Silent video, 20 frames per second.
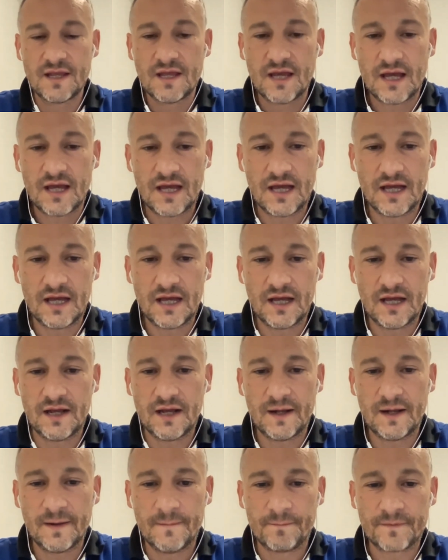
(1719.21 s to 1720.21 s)

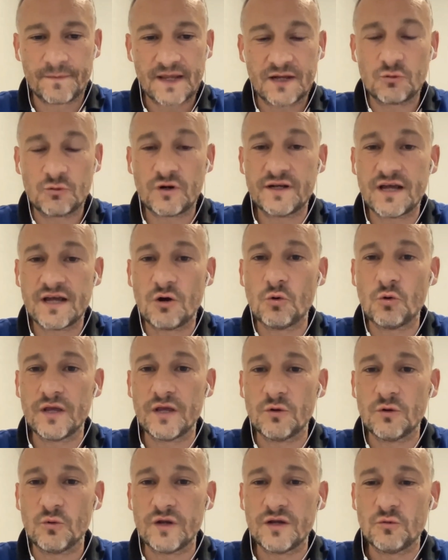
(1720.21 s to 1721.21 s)
and right now
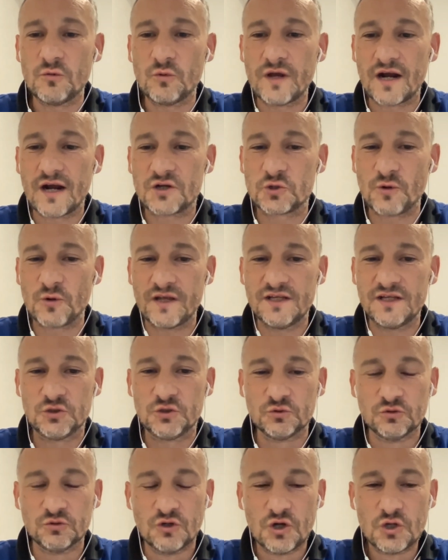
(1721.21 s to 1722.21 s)
we are trying
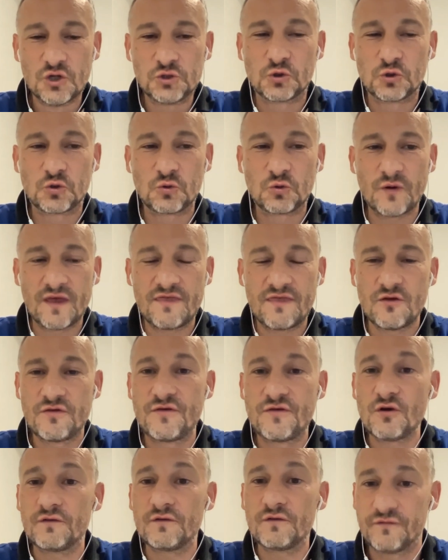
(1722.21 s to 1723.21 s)
to create the
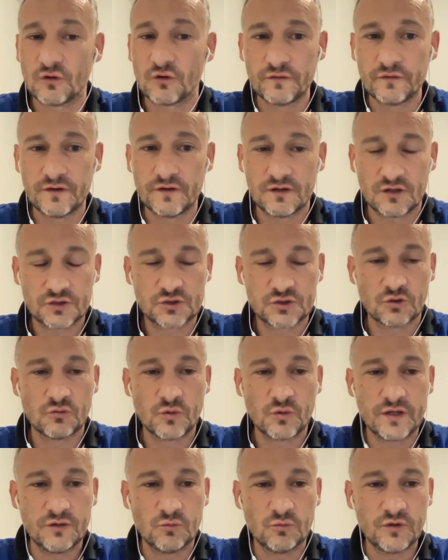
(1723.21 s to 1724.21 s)
third fund. So
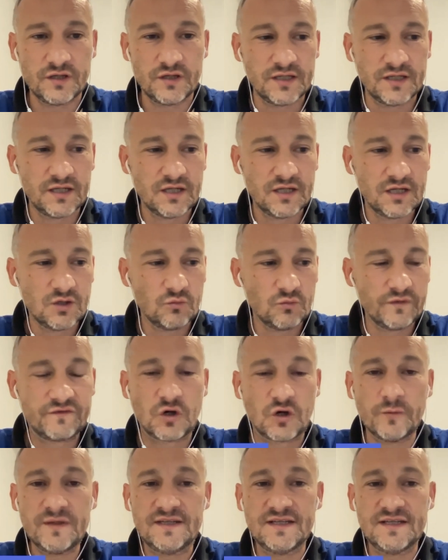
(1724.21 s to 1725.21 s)
we've
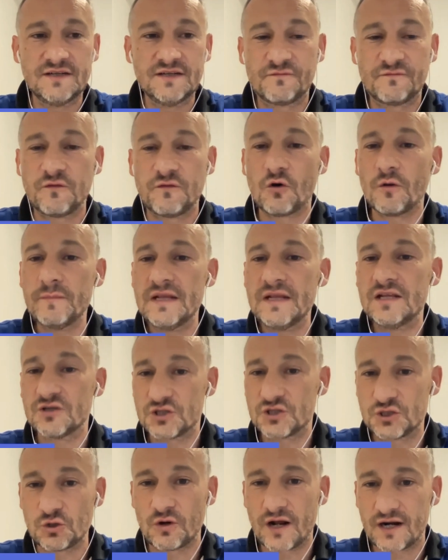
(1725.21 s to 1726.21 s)
committed $4 million,
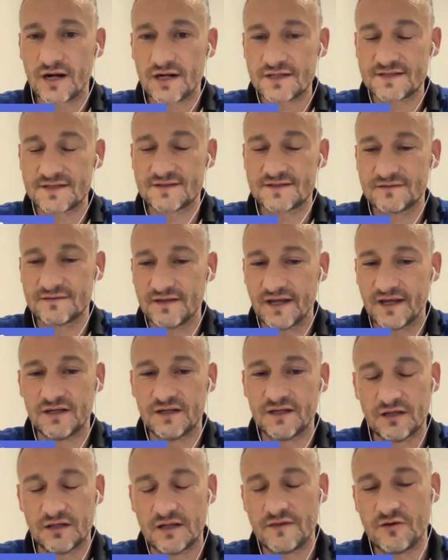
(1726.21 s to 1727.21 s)

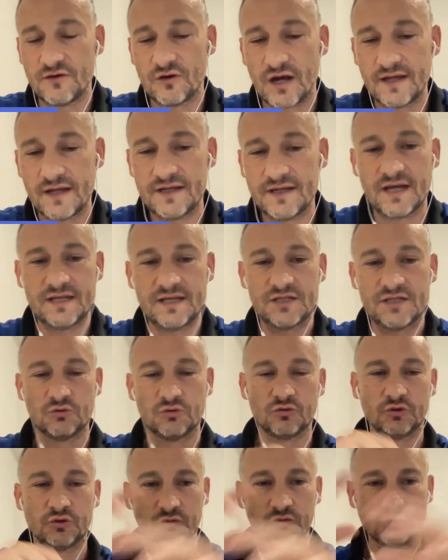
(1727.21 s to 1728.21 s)
and the idea is
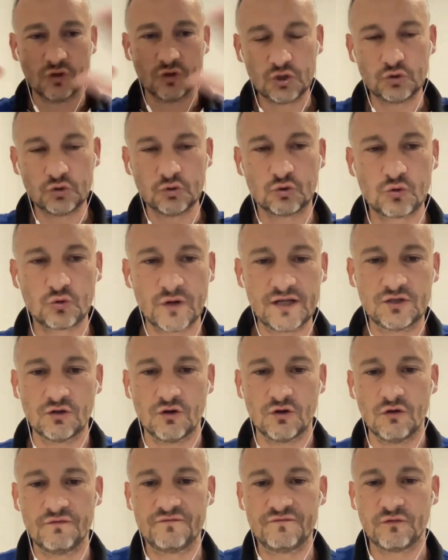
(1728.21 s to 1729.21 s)
to create
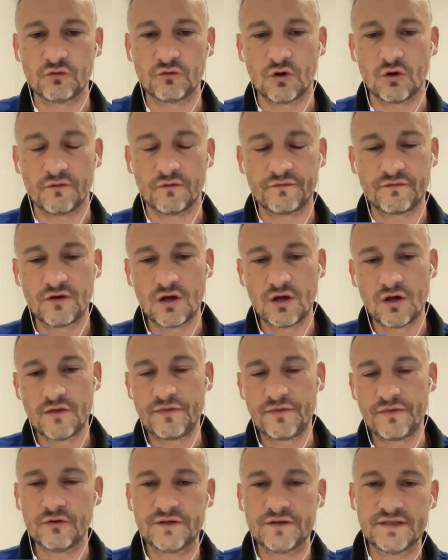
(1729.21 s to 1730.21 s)
a fund of
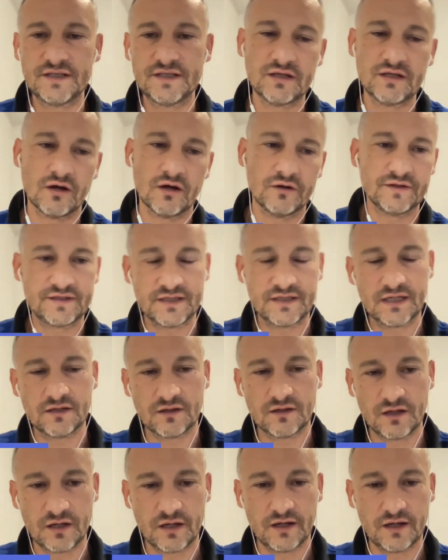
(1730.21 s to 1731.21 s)
30 until
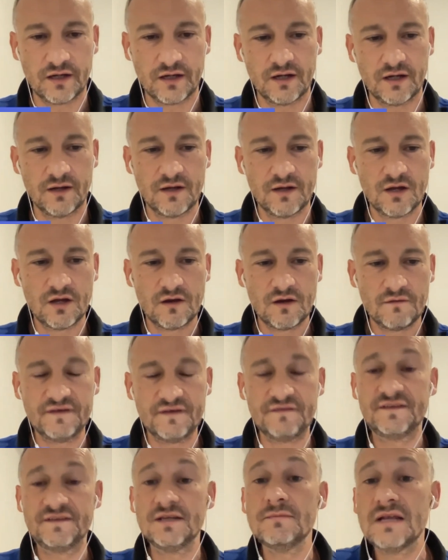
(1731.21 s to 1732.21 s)

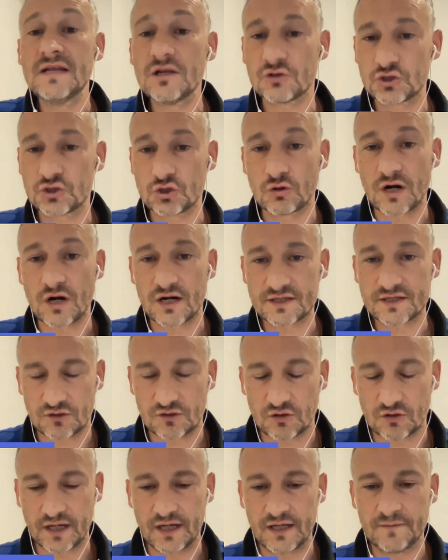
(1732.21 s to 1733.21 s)
$50 million,
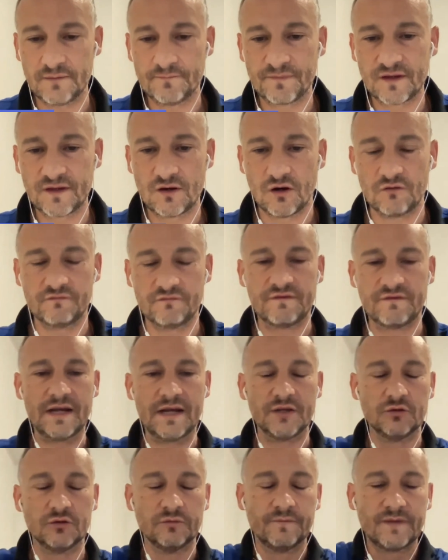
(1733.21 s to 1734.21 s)
okay, of
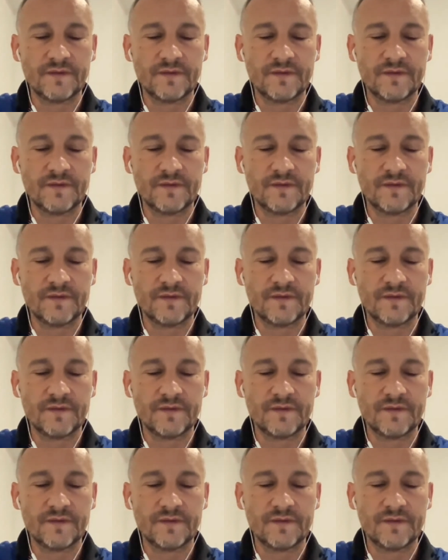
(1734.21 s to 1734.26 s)
value.